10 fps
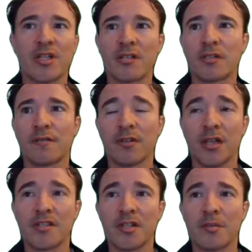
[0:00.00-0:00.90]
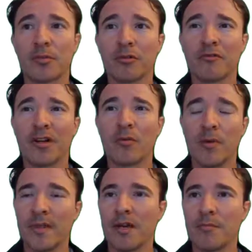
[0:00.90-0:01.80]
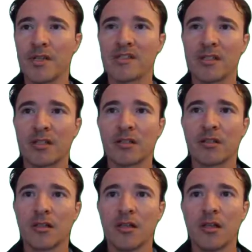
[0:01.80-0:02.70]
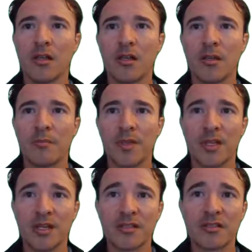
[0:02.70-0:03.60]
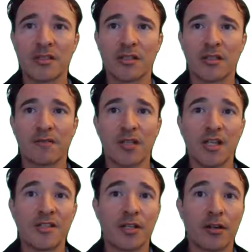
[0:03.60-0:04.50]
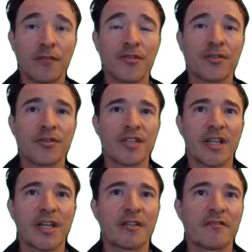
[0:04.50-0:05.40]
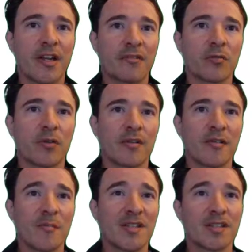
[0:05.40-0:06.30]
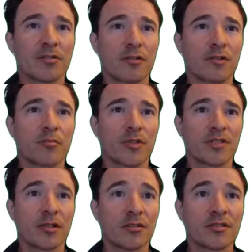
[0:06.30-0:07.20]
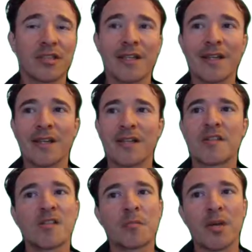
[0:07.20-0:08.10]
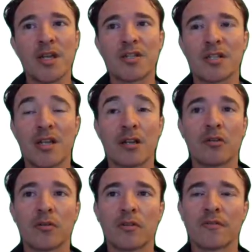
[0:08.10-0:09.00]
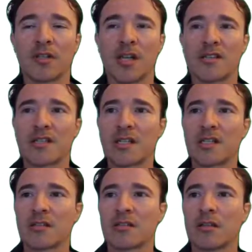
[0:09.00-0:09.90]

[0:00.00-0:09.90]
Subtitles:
the velocity profile without mixing. Because the velocity curvature is negative everywhere, the mixing term results in a net dissipation and lower velocities.